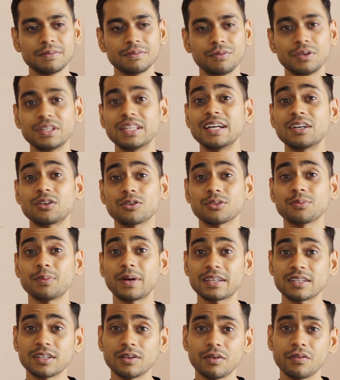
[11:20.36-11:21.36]
with the
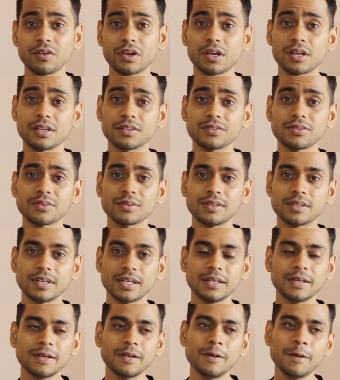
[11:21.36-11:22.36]
introspective awareness,
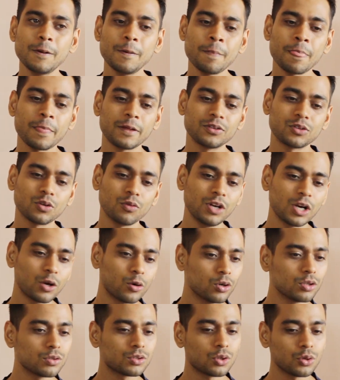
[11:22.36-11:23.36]
right? So we'll
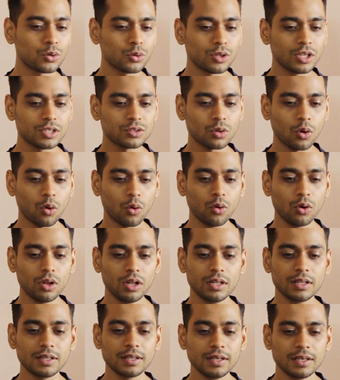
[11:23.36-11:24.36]
go through this
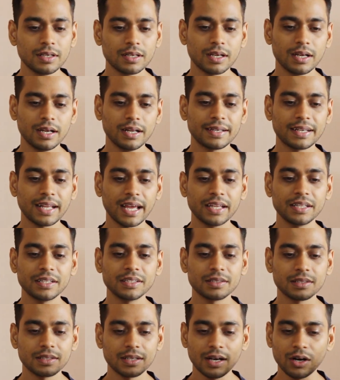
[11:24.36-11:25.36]
whole
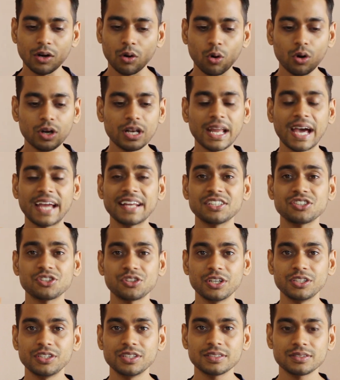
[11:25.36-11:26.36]
9
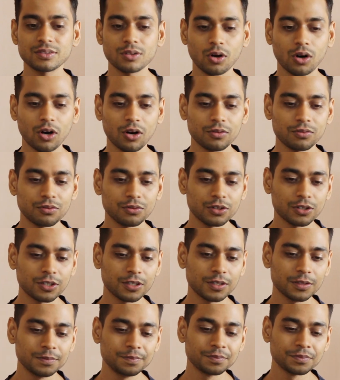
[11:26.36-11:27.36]
stages of
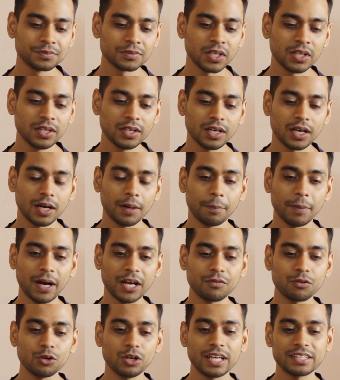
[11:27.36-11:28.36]

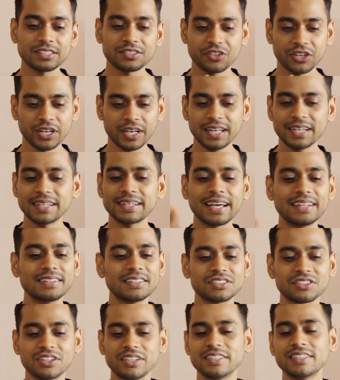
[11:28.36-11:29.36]
mindfulness training.
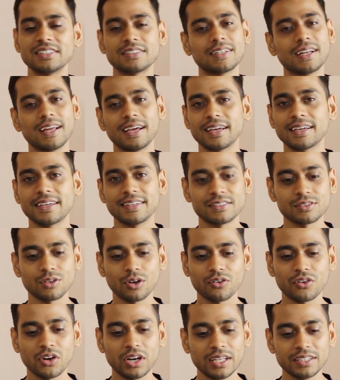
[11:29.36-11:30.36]
10th stage is like, it's
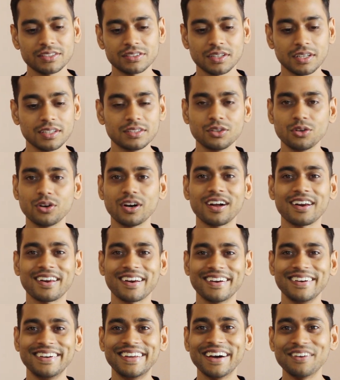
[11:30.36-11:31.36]
not really a stage, you are
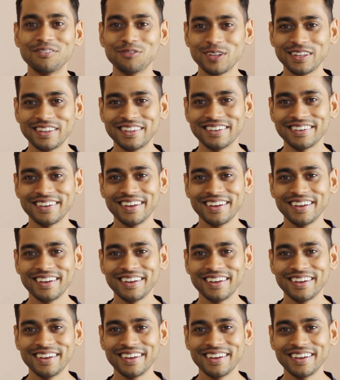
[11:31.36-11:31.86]
done with